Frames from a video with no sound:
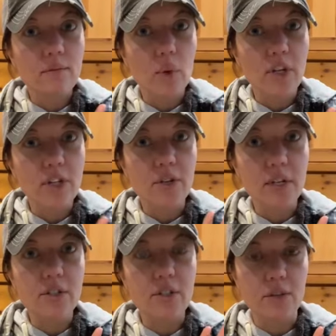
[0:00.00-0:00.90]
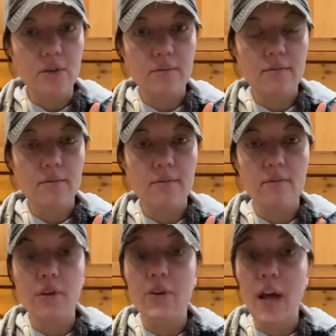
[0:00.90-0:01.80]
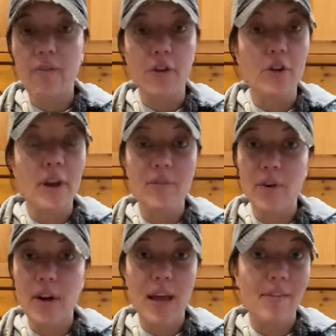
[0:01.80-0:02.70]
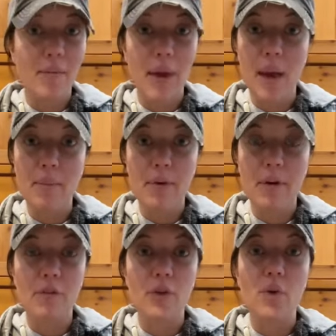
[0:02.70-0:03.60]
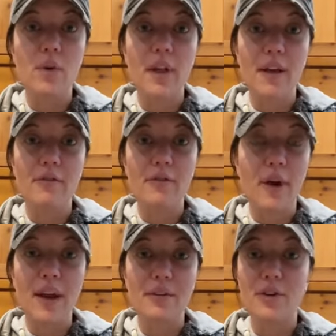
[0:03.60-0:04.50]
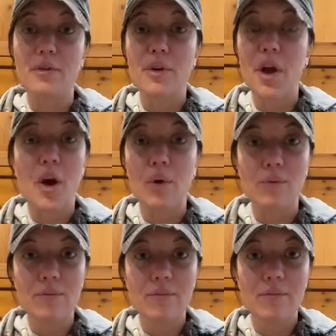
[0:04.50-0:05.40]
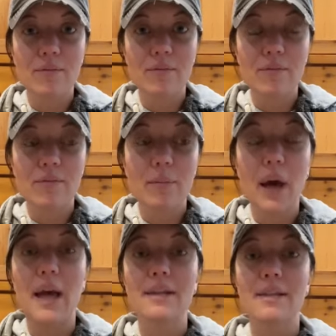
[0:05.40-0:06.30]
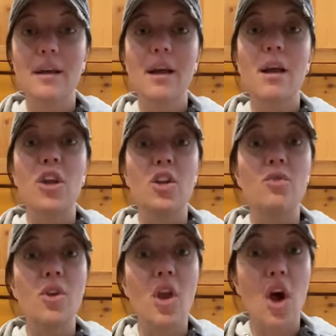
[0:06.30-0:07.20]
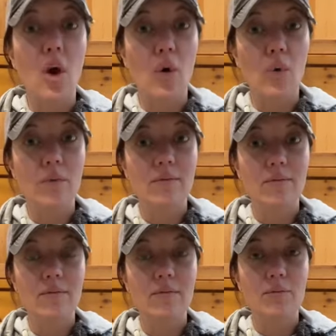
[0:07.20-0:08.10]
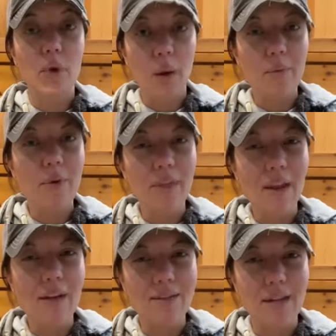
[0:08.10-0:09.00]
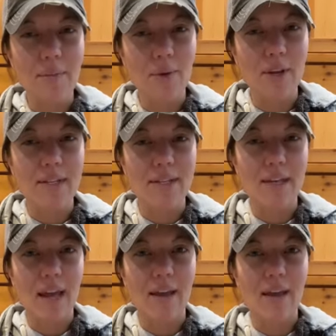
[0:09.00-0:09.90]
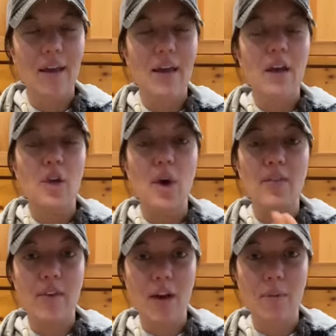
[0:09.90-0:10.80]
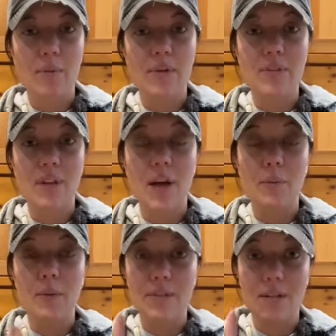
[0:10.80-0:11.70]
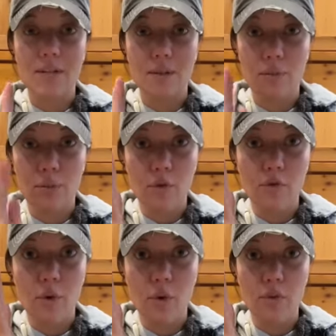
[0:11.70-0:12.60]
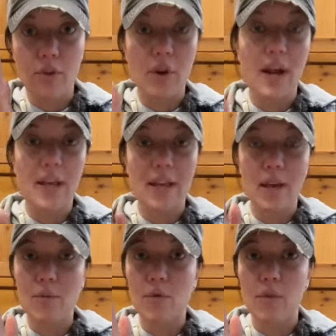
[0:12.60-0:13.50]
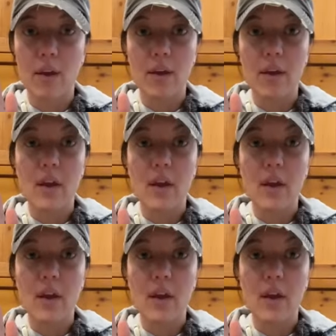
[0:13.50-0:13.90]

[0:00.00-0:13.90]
What do you need to do? You're never going to have a map of your whole life, right? You don't know. But you know probably the next step you need to take. You have a compass. The compass says to move north. You got to keep moving.